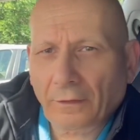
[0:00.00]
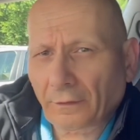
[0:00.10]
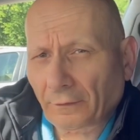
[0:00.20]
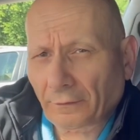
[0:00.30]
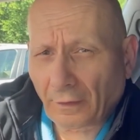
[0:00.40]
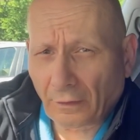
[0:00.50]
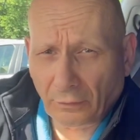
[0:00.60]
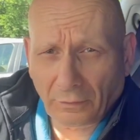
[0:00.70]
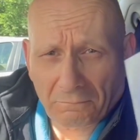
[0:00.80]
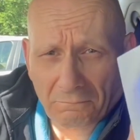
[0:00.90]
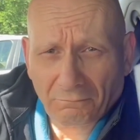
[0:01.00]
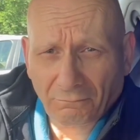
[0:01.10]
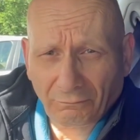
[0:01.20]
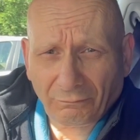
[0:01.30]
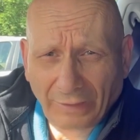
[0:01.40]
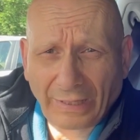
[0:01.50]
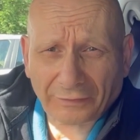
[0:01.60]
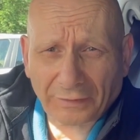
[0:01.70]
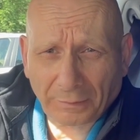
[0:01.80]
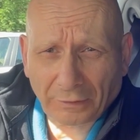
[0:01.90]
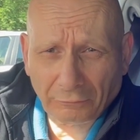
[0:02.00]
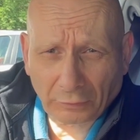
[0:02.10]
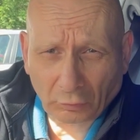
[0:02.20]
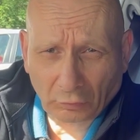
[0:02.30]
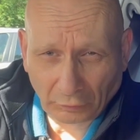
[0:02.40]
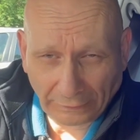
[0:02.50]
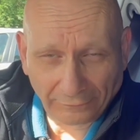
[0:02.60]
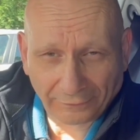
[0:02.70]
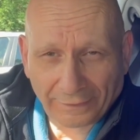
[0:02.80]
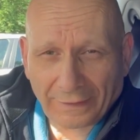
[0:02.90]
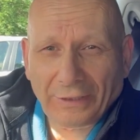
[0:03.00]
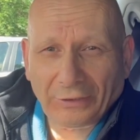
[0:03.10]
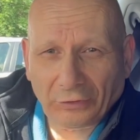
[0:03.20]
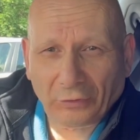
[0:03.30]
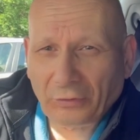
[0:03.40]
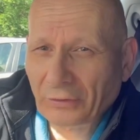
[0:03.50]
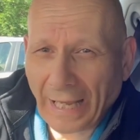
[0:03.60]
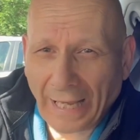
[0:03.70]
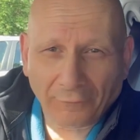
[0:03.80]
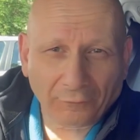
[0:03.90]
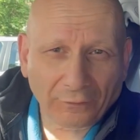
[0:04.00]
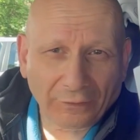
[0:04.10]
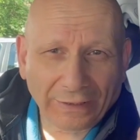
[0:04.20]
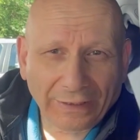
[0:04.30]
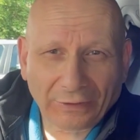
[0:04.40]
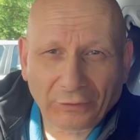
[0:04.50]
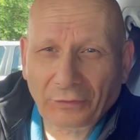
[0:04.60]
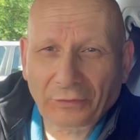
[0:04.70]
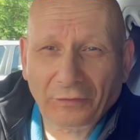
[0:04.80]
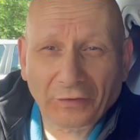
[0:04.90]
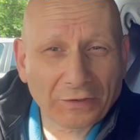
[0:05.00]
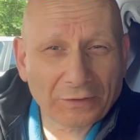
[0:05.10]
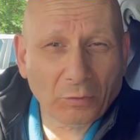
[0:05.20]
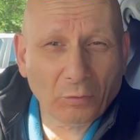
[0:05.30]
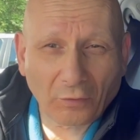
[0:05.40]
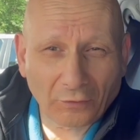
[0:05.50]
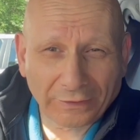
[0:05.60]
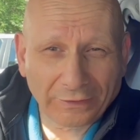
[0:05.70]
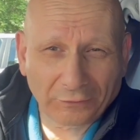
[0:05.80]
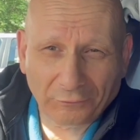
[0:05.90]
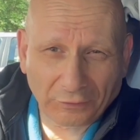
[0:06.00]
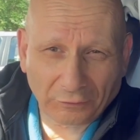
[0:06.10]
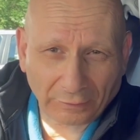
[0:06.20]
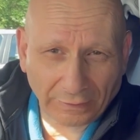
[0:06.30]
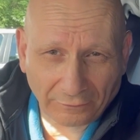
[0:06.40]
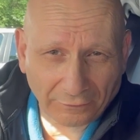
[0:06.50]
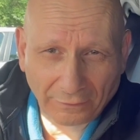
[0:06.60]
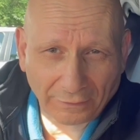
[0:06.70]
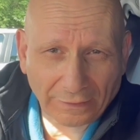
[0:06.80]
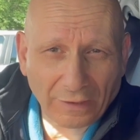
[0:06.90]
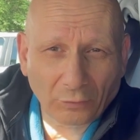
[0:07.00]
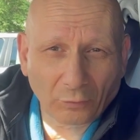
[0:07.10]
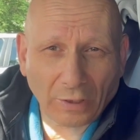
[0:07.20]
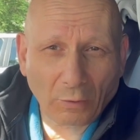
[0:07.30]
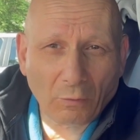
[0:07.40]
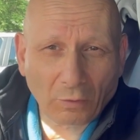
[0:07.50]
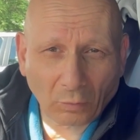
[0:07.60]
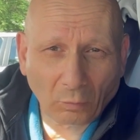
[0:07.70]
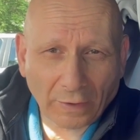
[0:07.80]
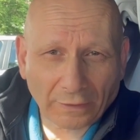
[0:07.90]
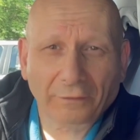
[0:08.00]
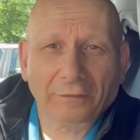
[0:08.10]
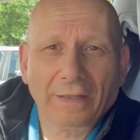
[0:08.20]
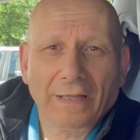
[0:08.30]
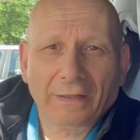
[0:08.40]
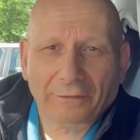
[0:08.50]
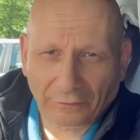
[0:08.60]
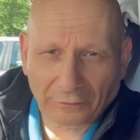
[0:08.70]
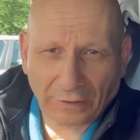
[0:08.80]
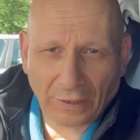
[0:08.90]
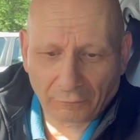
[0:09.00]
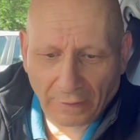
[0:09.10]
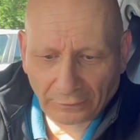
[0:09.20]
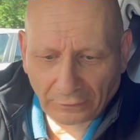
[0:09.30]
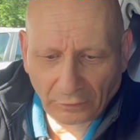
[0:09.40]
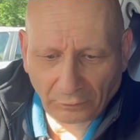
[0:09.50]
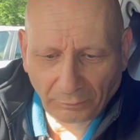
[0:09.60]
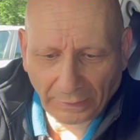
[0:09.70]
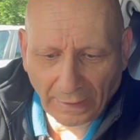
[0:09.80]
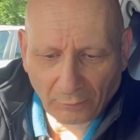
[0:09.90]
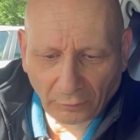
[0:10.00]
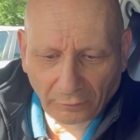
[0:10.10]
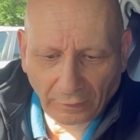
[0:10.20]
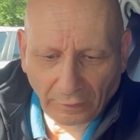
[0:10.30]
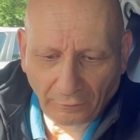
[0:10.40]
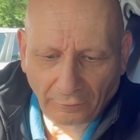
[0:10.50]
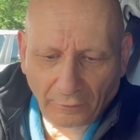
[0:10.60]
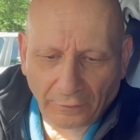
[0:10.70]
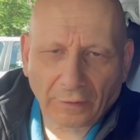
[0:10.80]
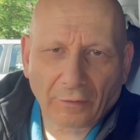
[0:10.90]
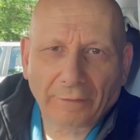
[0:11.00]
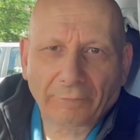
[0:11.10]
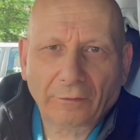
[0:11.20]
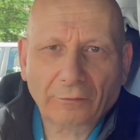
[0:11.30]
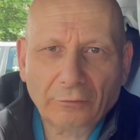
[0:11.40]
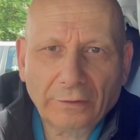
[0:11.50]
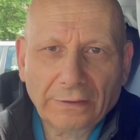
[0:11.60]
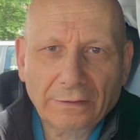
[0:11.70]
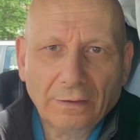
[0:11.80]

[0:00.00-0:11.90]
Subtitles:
so that's going to be a real treat. You can turn them all on individually so they don't all go on at once, so you go around and you pick up which it is. So I think I'll have this green,